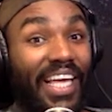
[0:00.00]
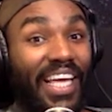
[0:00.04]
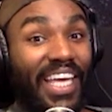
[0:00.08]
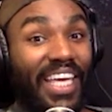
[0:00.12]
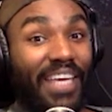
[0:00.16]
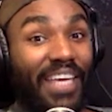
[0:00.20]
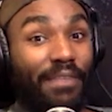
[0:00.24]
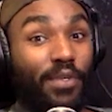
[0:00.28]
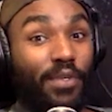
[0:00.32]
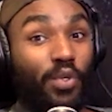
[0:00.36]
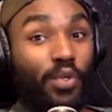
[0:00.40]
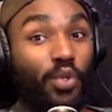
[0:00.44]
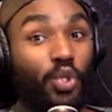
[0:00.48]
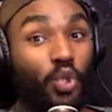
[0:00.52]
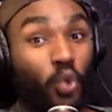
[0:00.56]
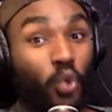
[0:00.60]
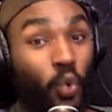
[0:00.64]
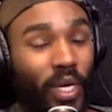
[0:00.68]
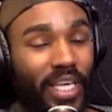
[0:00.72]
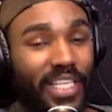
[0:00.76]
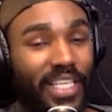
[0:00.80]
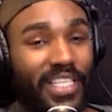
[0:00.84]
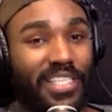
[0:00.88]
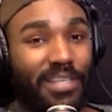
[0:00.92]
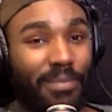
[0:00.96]
if you
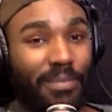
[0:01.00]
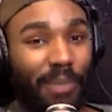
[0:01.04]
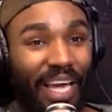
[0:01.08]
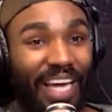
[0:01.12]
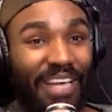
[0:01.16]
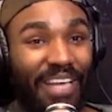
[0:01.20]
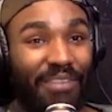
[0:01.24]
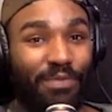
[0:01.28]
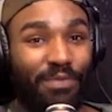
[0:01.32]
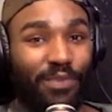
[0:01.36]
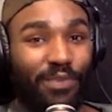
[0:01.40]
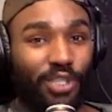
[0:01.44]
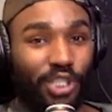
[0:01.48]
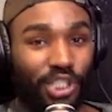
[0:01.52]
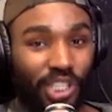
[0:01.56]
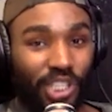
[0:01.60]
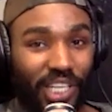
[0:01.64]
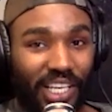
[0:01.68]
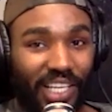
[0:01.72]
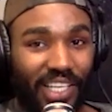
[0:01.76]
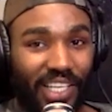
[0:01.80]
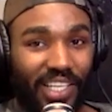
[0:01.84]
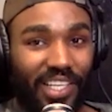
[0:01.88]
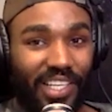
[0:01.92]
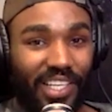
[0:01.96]
tweet some hateful
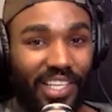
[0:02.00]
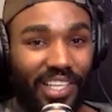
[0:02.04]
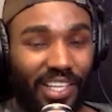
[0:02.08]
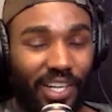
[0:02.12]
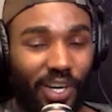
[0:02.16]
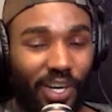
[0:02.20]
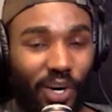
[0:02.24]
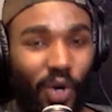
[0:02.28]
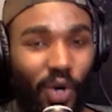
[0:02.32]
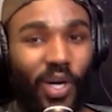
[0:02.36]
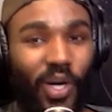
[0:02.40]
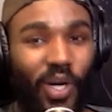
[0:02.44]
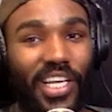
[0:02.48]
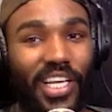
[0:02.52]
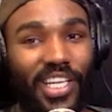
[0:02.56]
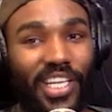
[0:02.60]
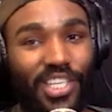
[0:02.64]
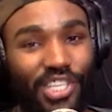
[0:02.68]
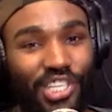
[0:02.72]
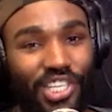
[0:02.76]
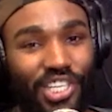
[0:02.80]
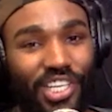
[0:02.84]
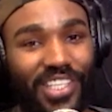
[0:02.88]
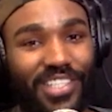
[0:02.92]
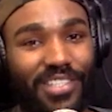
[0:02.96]
shit, or in
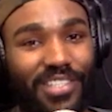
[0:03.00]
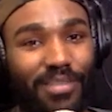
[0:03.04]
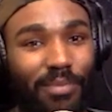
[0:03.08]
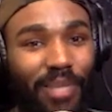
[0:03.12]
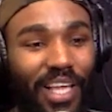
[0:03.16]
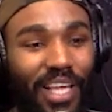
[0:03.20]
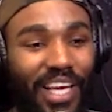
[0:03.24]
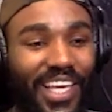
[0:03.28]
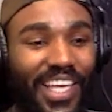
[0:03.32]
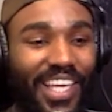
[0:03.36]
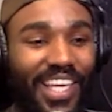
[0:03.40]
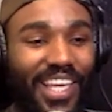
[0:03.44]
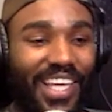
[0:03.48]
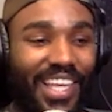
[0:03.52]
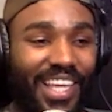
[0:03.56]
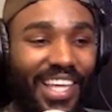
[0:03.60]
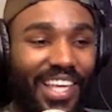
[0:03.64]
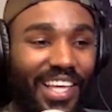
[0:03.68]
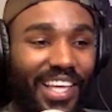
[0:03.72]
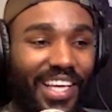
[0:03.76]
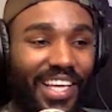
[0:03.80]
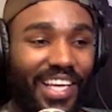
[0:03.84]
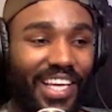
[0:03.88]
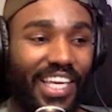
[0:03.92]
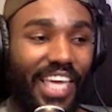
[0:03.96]
his shit, some like
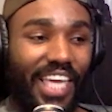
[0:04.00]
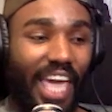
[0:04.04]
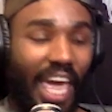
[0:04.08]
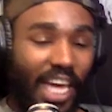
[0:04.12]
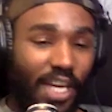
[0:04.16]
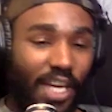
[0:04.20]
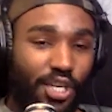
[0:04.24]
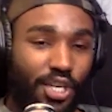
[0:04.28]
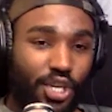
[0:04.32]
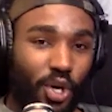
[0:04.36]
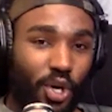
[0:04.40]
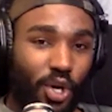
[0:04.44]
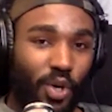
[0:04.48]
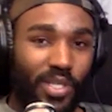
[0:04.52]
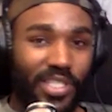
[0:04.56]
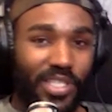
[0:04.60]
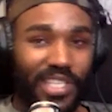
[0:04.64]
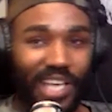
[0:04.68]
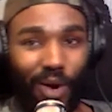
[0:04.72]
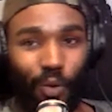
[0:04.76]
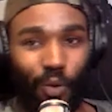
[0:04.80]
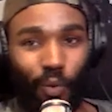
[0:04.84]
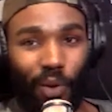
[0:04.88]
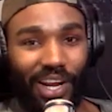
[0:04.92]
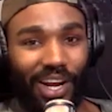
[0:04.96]
gay jokes
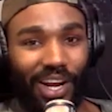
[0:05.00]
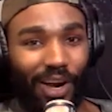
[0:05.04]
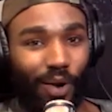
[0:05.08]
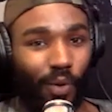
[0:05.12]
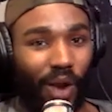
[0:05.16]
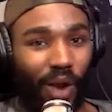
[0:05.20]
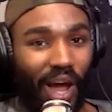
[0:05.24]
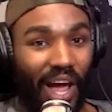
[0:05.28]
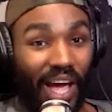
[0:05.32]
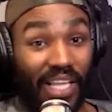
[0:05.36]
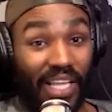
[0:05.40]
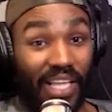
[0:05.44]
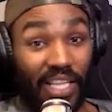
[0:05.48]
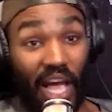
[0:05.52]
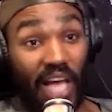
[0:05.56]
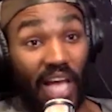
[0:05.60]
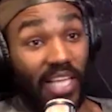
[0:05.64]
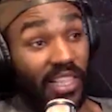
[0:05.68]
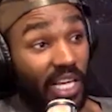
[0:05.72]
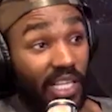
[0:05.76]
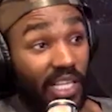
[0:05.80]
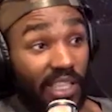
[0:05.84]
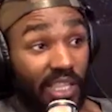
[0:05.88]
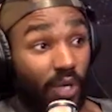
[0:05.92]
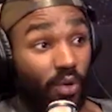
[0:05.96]
that went awry, I
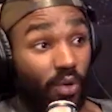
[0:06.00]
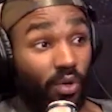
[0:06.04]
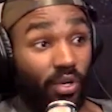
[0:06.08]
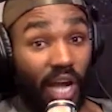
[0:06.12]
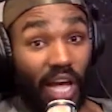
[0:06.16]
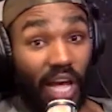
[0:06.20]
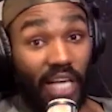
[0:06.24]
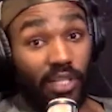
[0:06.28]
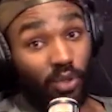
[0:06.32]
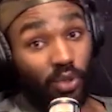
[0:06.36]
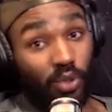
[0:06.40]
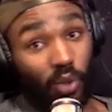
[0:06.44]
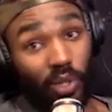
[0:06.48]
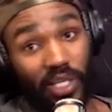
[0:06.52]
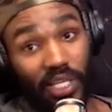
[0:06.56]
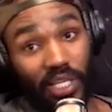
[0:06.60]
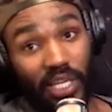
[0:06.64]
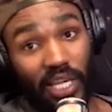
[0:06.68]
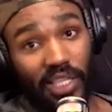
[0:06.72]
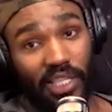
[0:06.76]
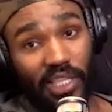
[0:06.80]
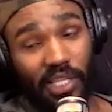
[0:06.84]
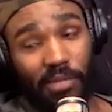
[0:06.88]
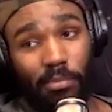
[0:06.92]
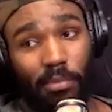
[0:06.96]
thought they were. I totally
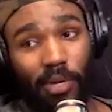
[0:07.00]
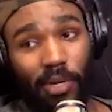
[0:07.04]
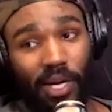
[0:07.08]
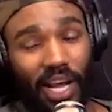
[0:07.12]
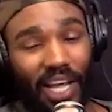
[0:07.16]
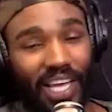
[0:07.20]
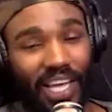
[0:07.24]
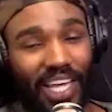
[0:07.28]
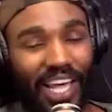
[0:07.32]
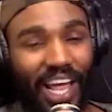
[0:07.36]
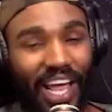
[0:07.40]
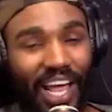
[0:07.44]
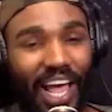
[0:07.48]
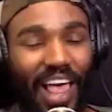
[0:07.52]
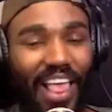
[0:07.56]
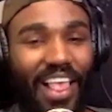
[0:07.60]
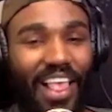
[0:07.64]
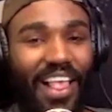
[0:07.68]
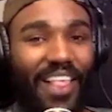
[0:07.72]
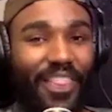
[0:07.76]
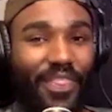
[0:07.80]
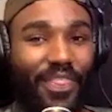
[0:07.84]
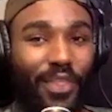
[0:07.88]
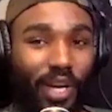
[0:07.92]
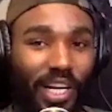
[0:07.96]
get them, but I get
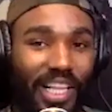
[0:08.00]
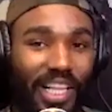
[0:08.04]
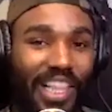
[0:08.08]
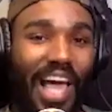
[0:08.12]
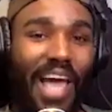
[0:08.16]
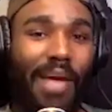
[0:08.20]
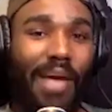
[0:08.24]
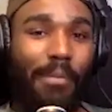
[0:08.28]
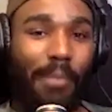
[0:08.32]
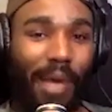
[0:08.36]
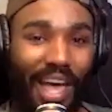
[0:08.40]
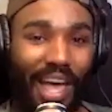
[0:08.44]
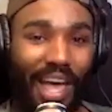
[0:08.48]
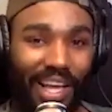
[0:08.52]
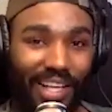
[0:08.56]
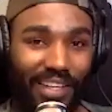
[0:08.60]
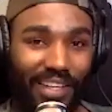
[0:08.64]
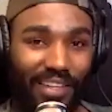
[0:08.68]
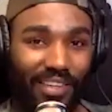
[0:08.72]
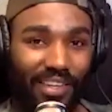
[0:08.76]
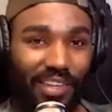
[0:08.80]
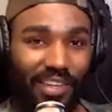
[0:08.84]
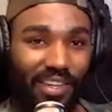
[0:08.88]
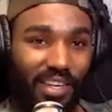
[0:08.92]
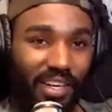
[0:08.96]
the climate.
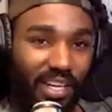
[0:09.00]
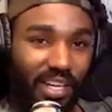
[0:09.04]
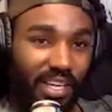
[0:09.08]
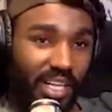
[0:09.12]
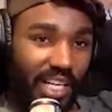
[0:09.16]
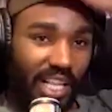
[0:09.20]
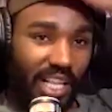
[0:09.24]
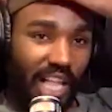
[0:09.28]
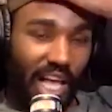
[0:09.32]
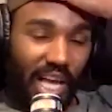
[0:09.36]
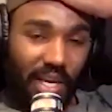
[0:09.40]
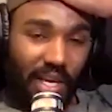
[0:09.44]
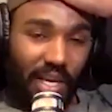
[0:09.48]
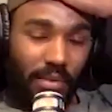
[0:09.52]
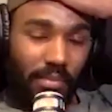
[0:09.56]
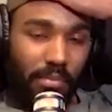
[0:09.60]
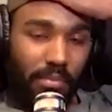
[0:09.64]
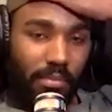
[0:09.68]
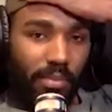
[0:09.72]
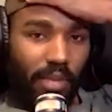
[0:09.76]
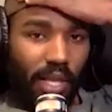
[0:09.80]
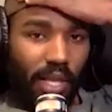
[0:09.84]
Uh, climb the